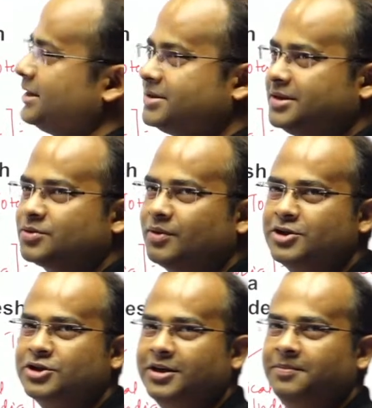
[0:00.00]
ask this
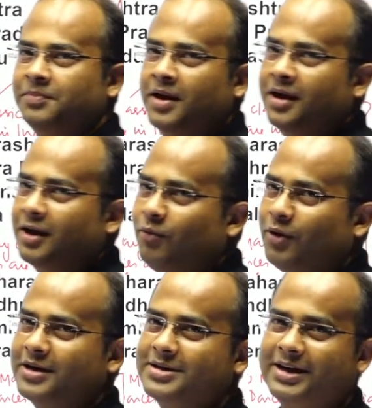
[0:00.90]
question, ki
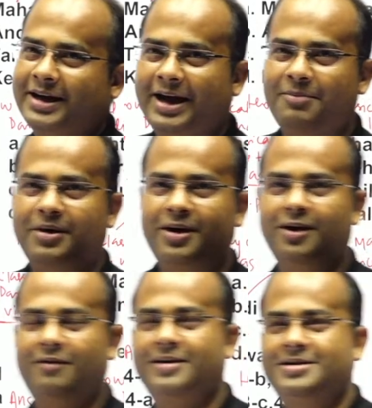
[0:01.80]
what is the capital
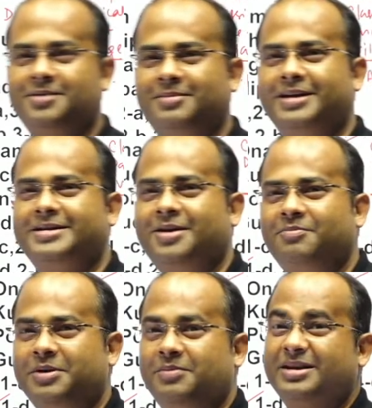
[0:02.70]
of Assam, some
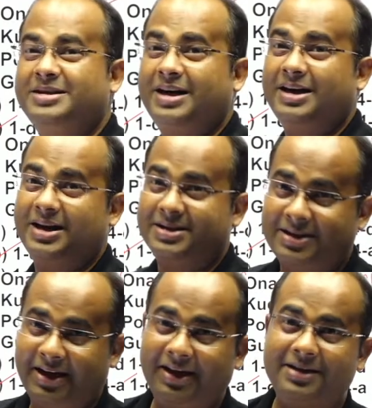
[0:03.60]
people start
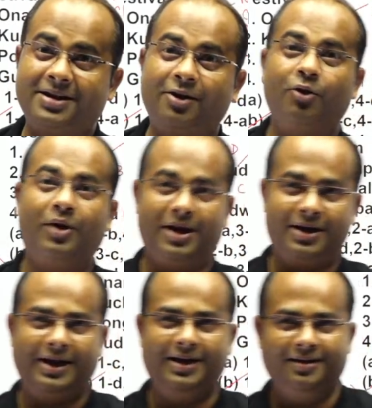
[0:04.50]
saying, ki sir,
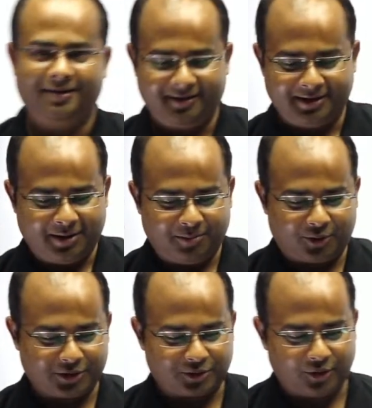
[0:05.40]
Guwahati,
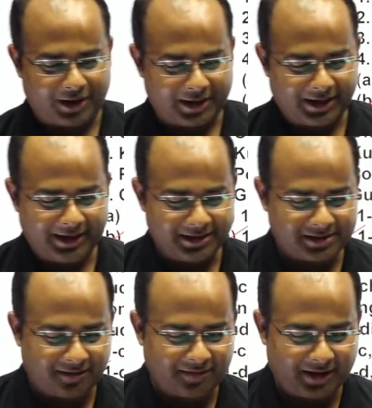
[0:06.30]
because Guwahati it is
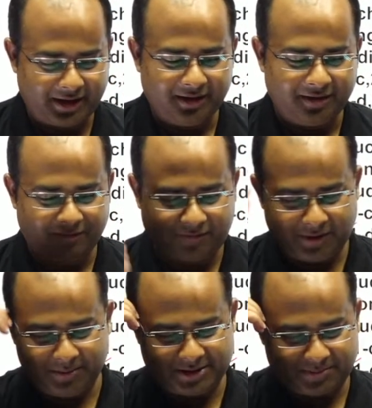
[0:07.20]
a very
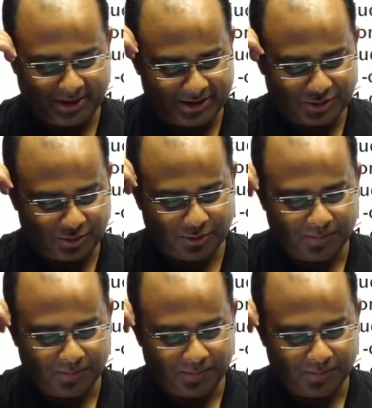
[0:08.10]
famous place. So